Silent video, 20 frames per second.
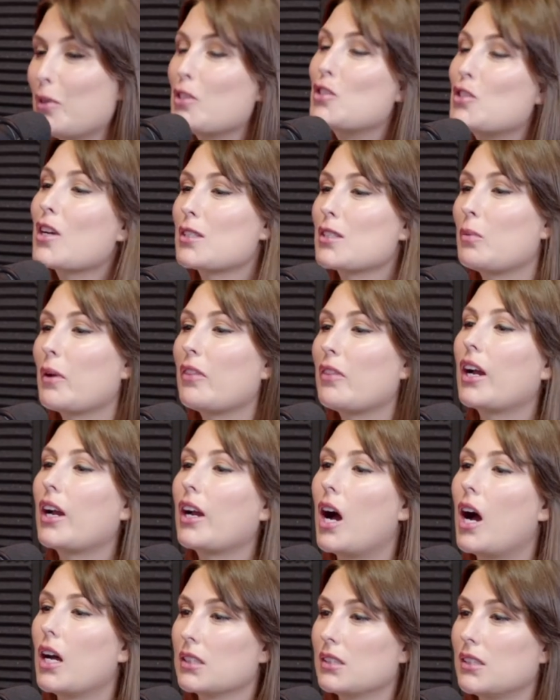But just with the
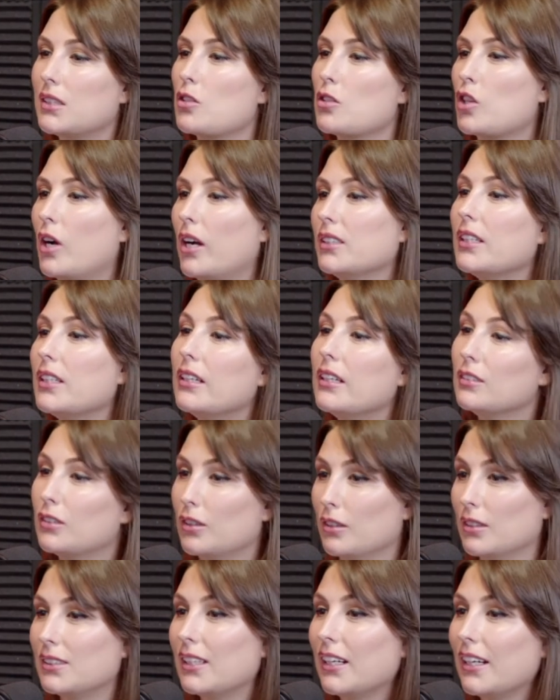constant trying to
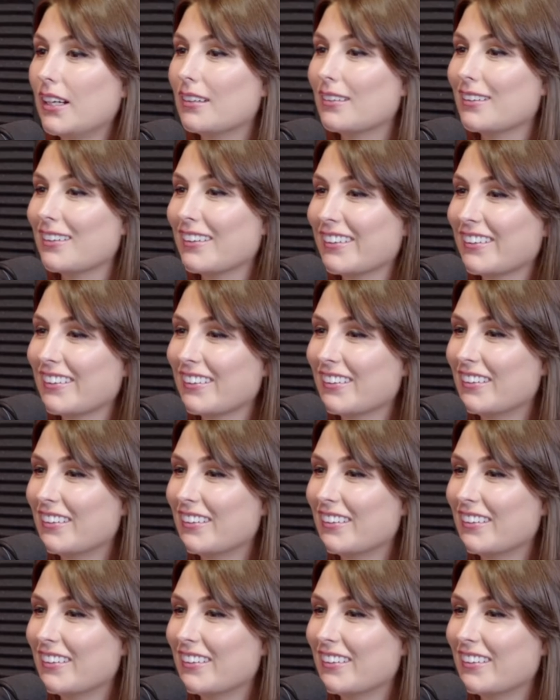entertain her.